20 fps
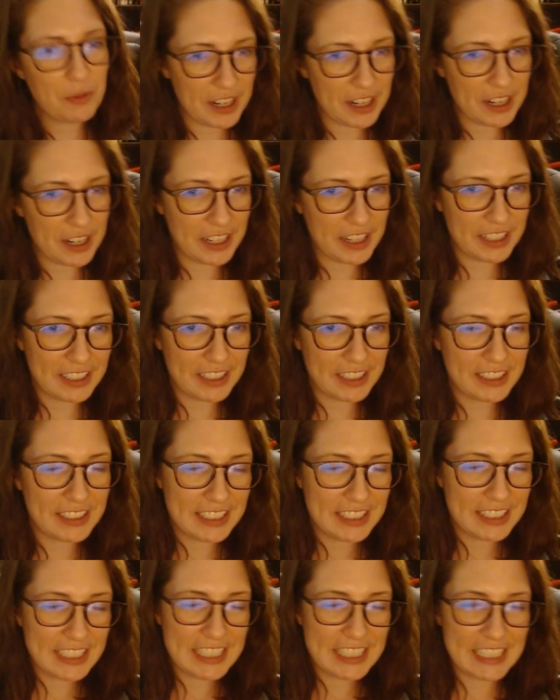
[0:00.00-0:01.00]
writing
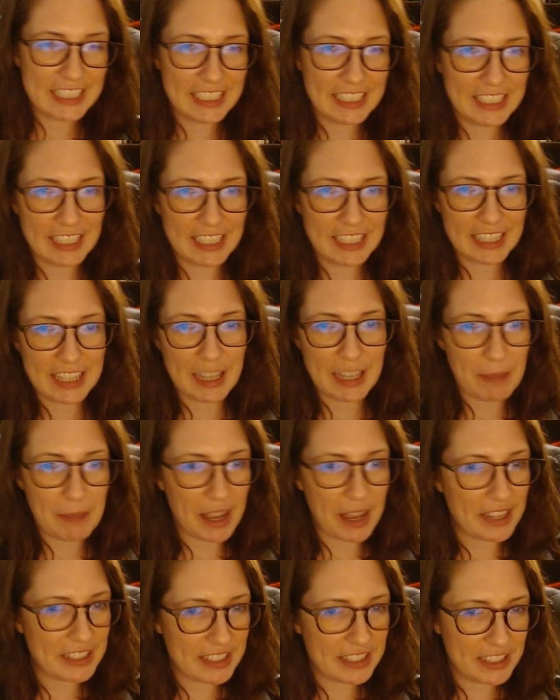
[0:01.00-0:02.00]

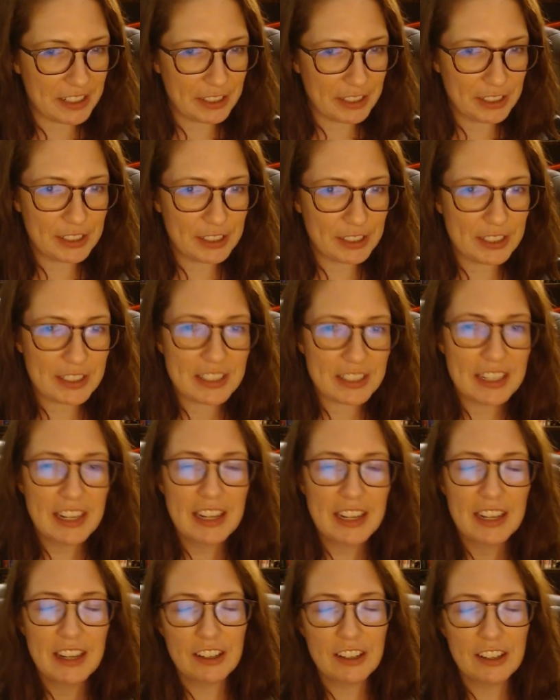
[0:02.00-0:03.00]
them as serials
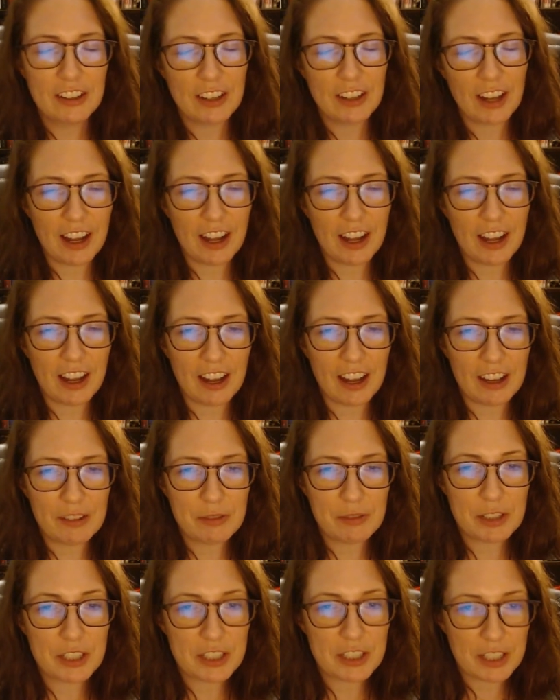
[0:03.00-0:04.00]

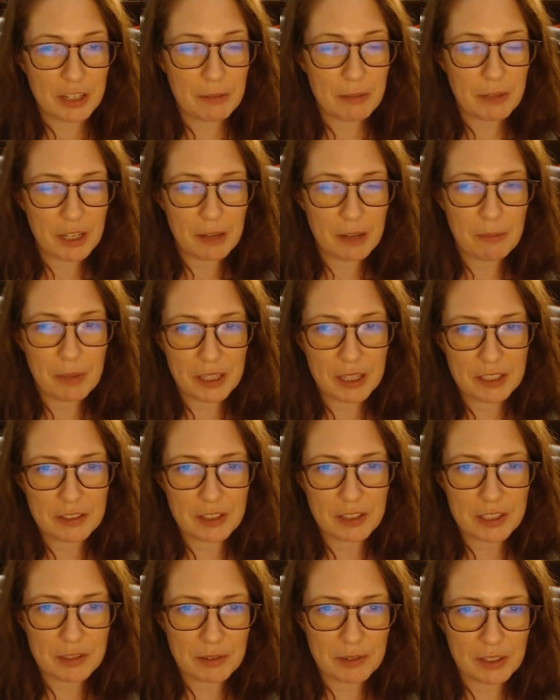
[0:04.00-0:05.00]
uh, which is going to be a big
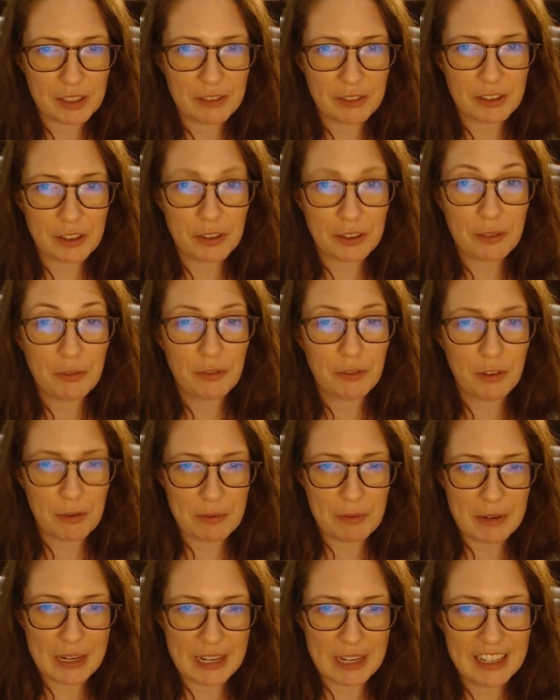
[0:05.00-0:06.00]
stress reliever
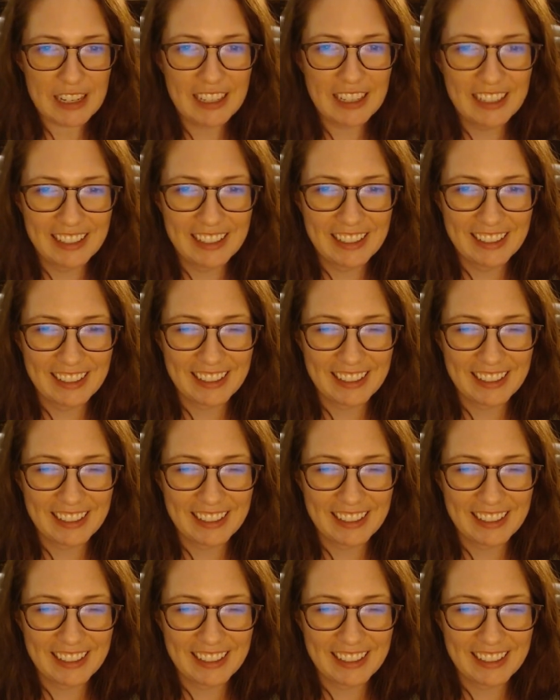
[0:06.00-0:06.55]
for me.